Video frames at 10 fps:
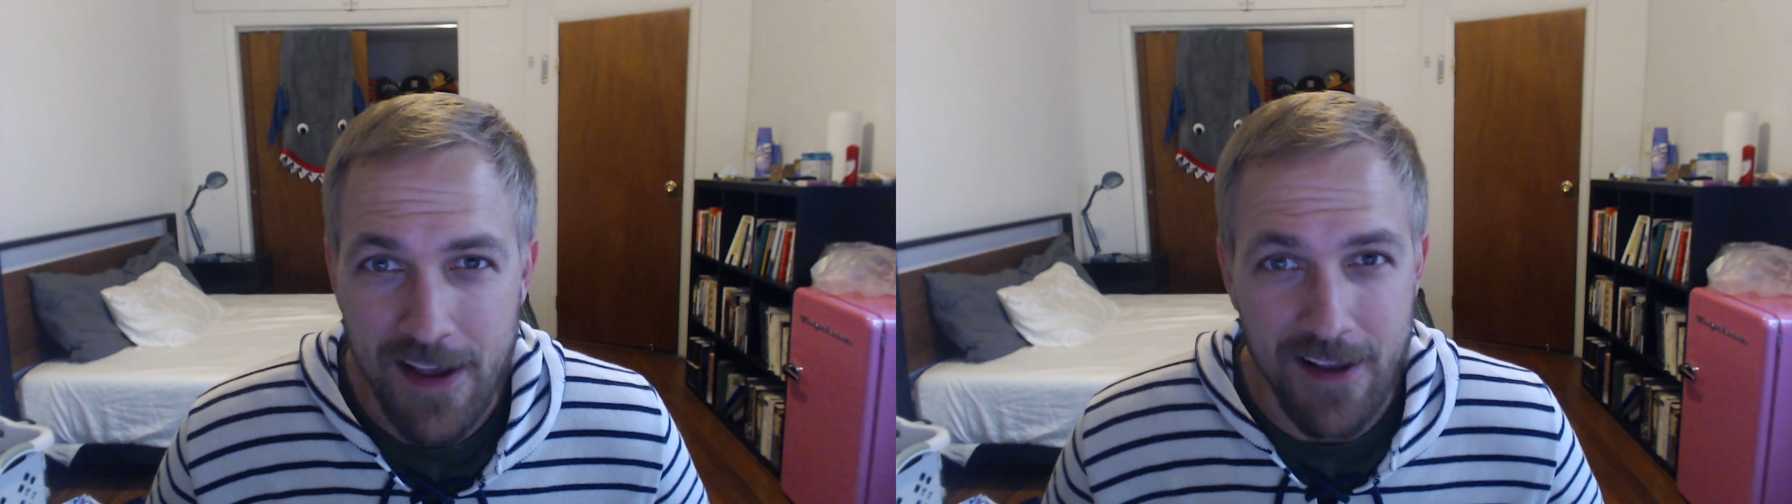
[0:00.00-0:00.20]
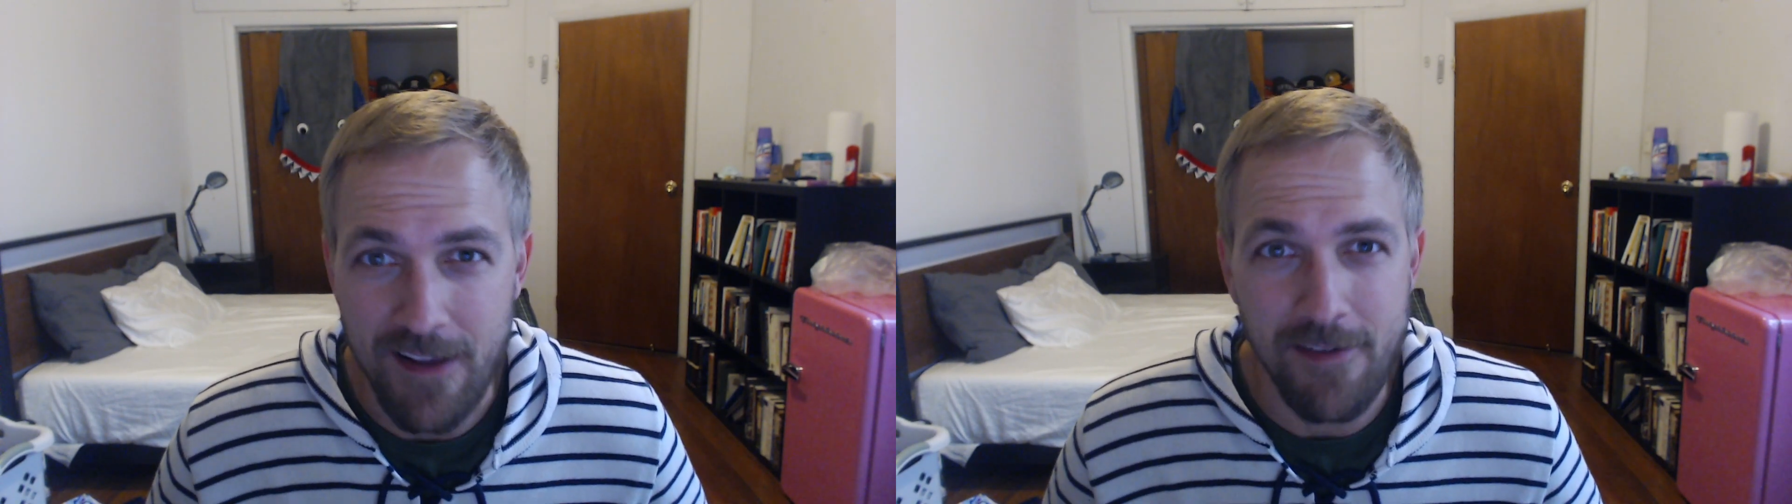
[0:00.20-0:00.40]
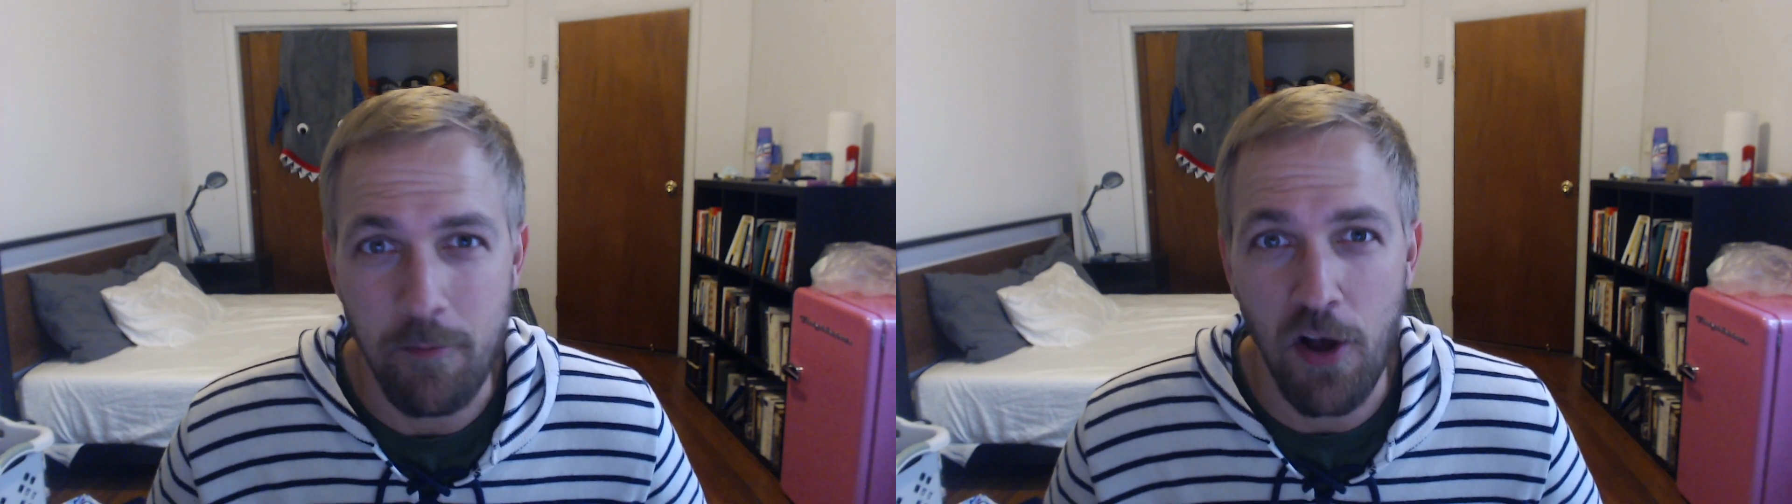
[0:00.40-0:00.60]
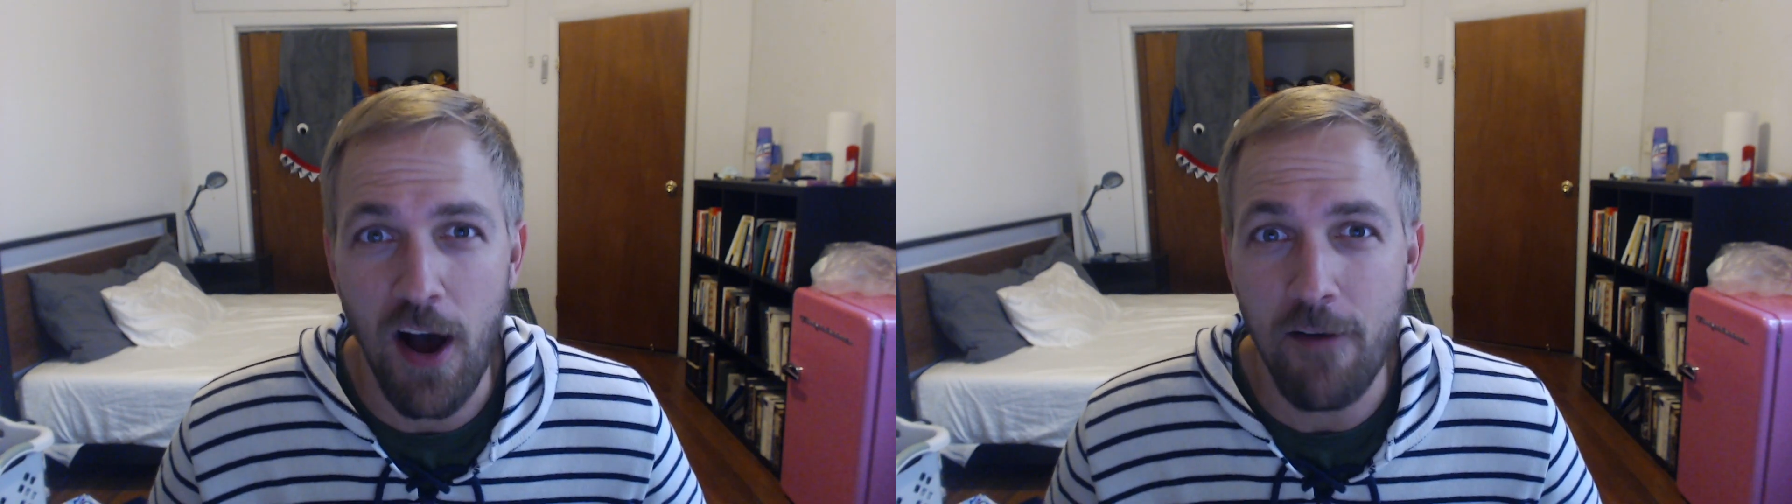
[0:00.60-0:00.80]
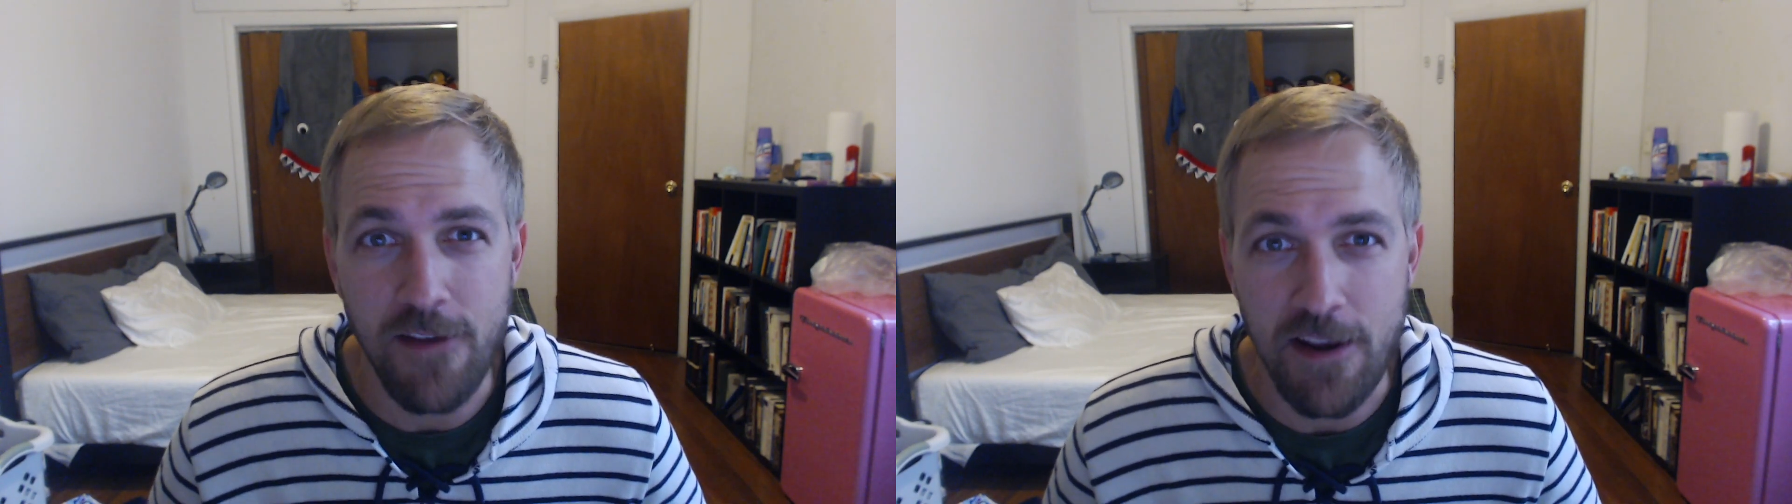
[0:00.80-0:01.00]
and get some
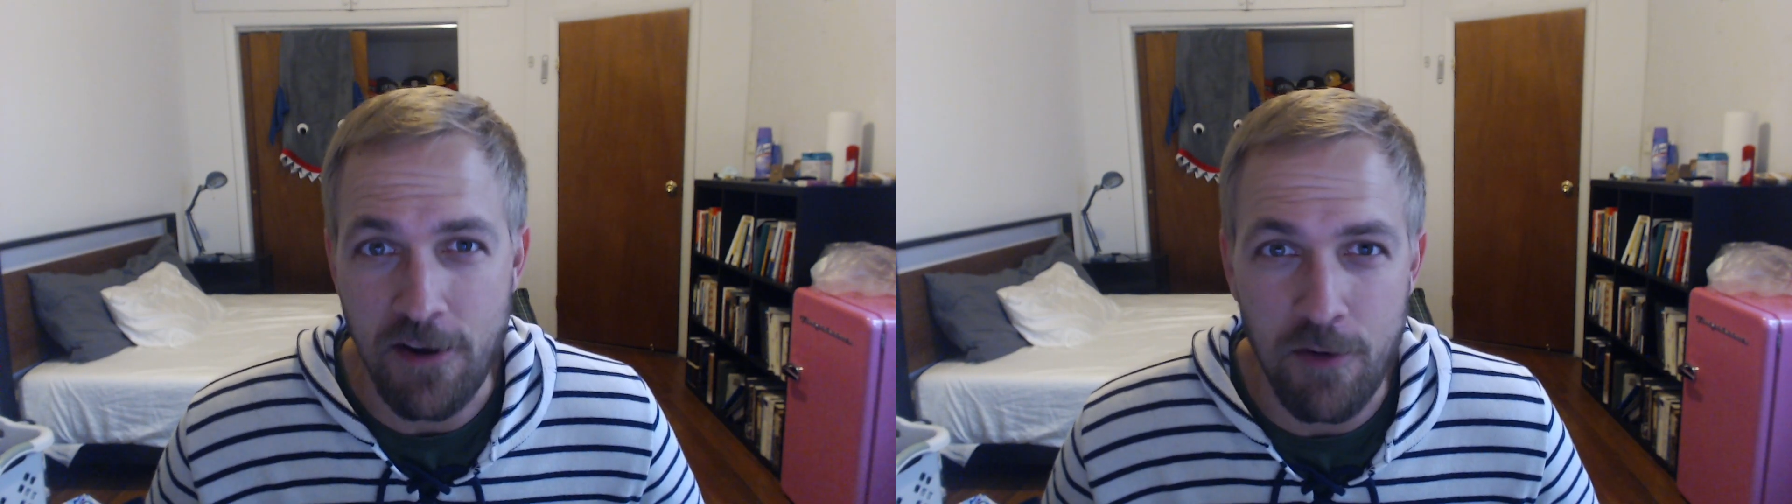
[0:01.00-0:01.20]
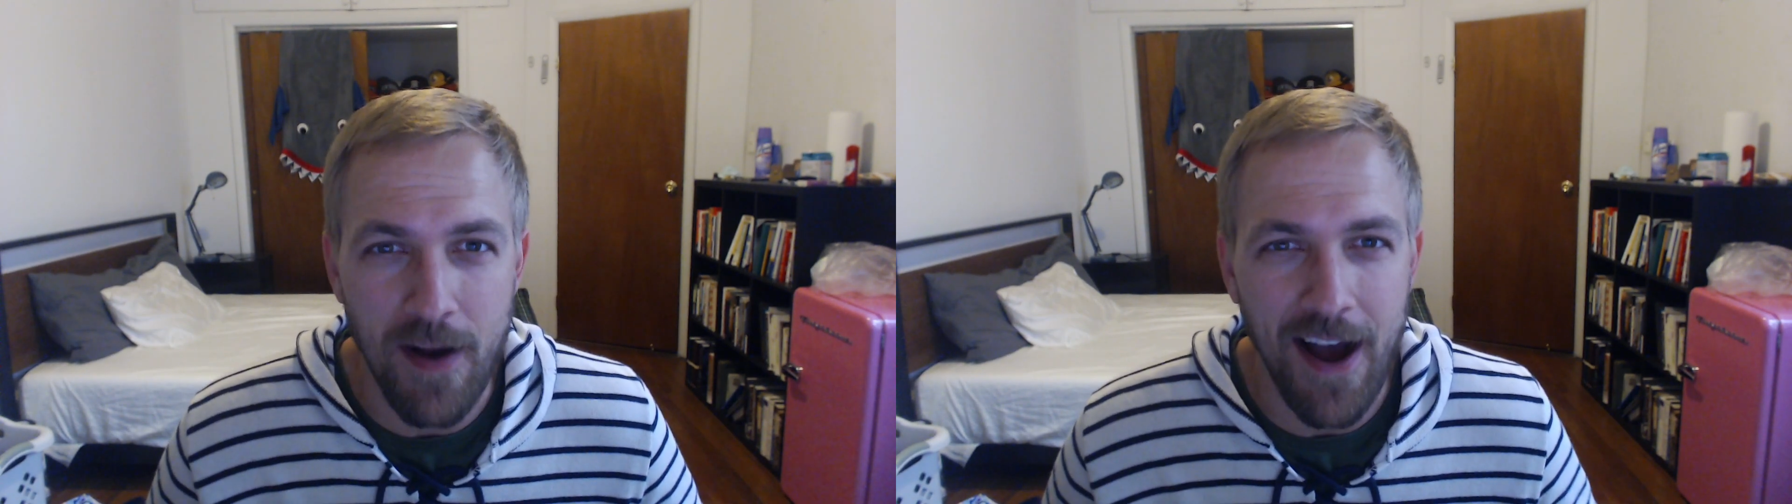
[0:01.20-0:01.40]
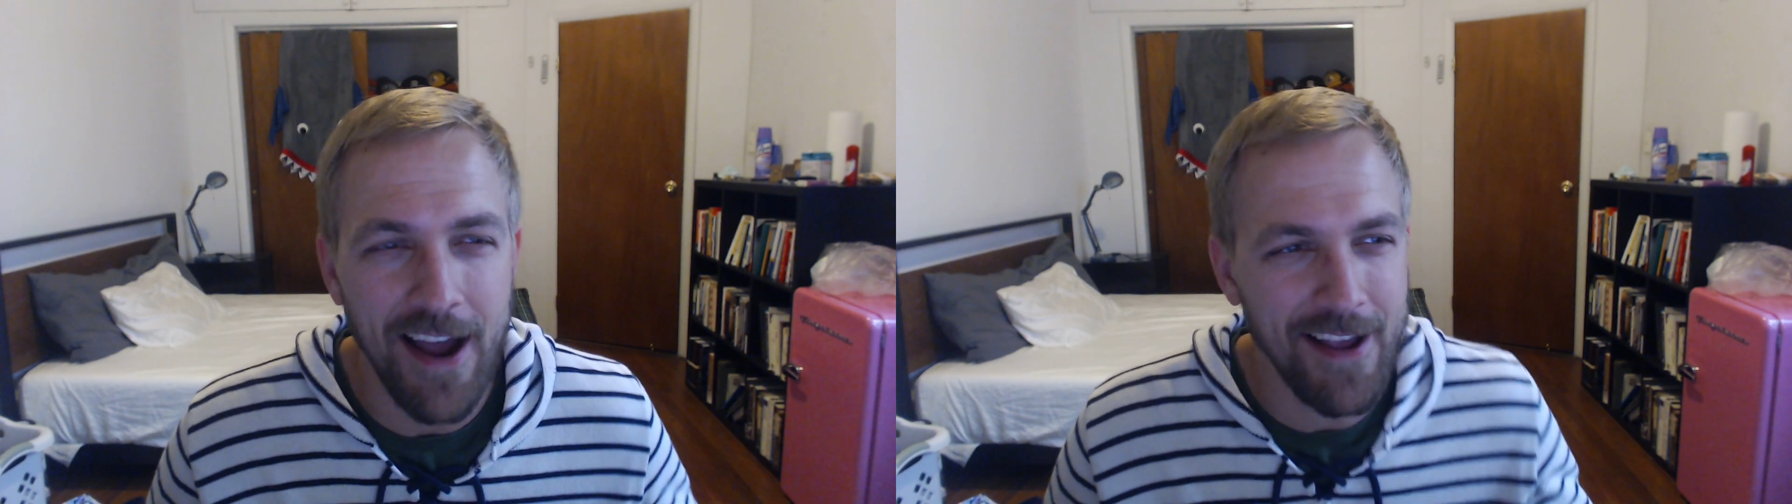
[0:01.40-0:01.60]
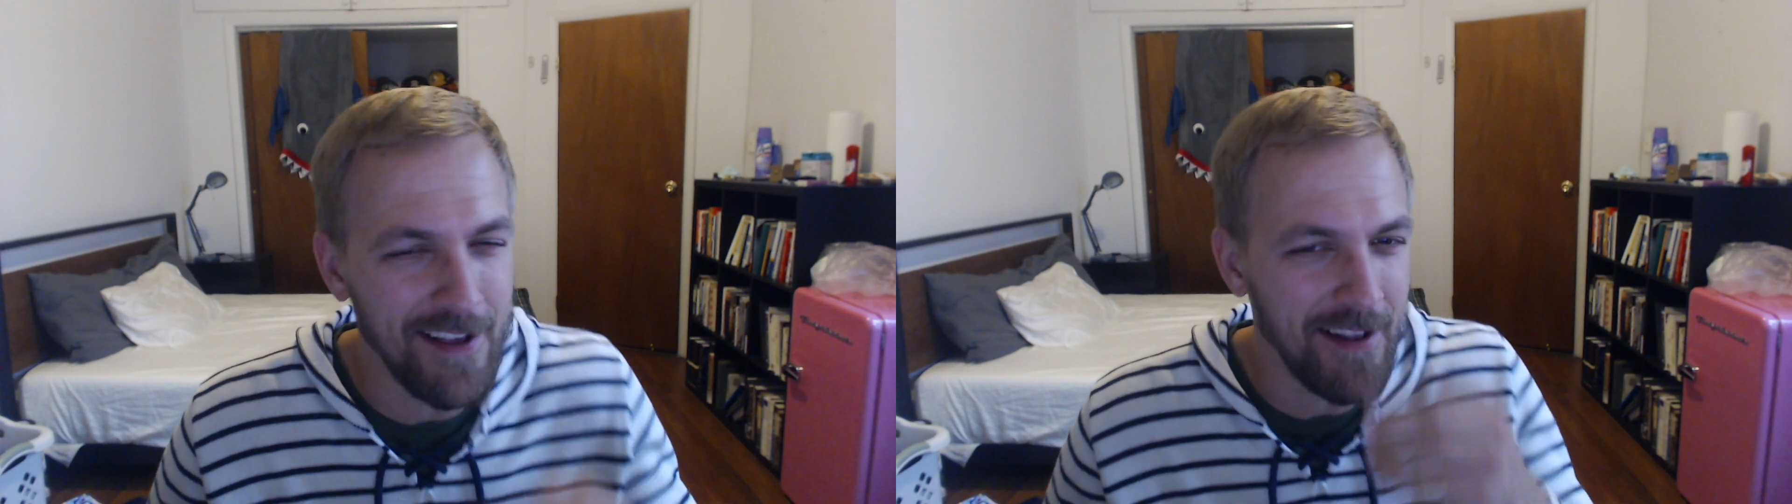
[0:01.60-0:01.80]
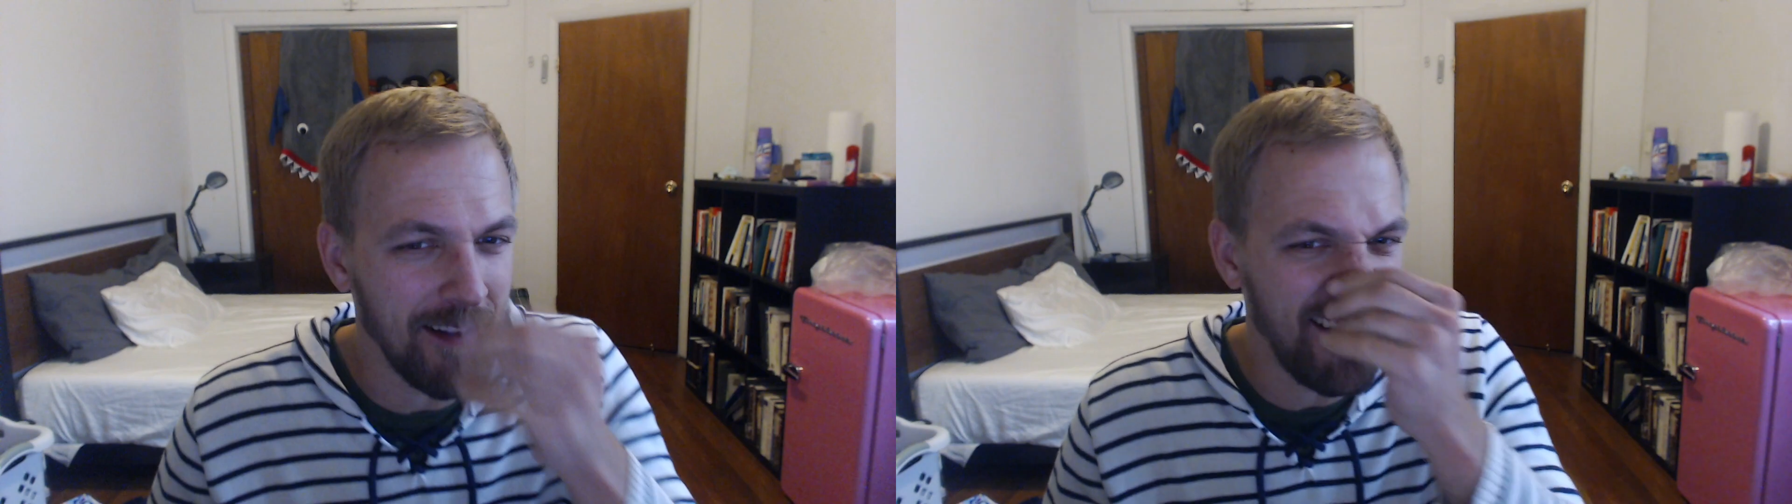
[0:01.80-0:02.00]
coffee
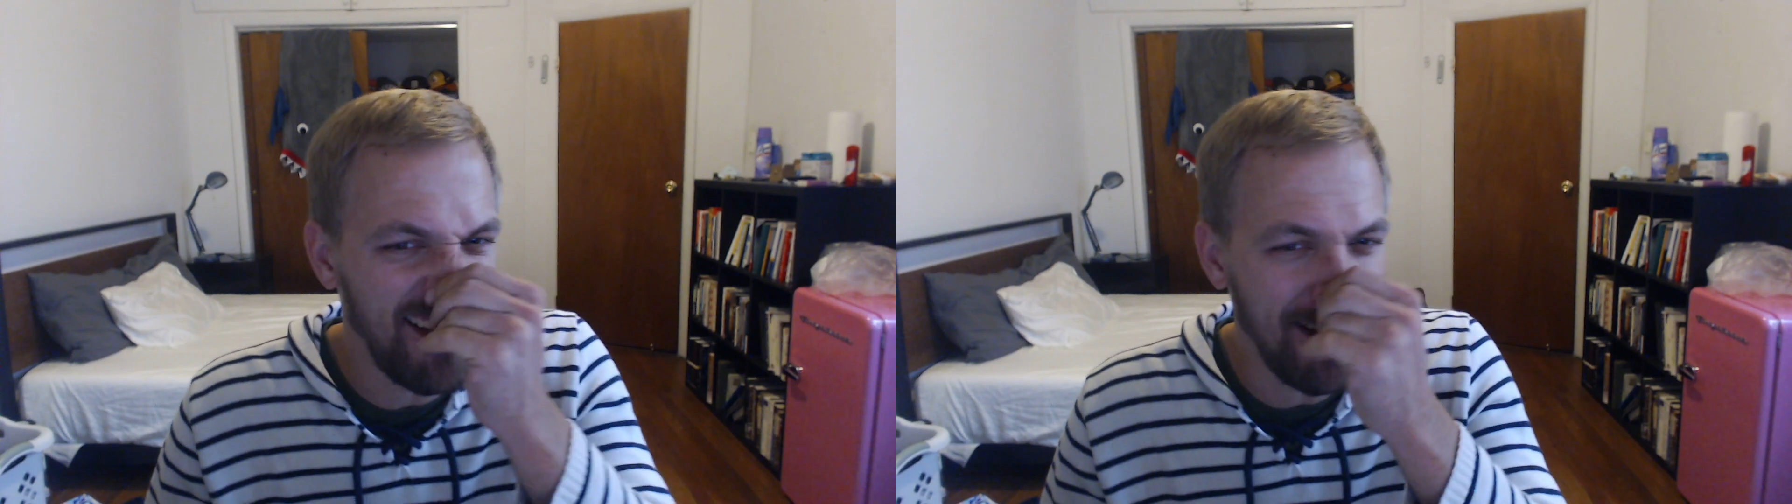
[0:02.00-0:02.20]
nearby.